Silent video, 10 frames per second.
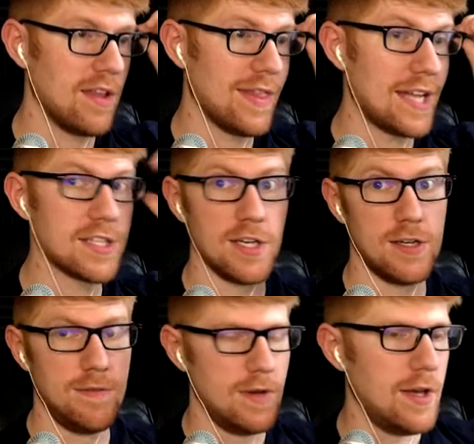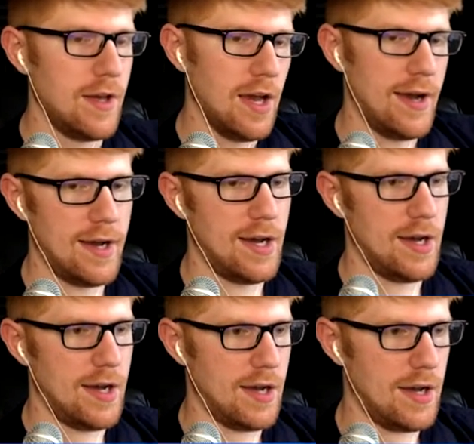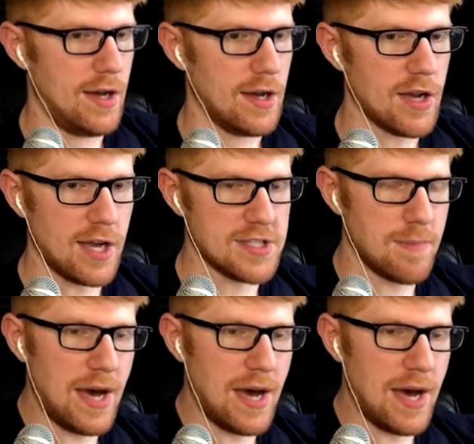That's good. Causing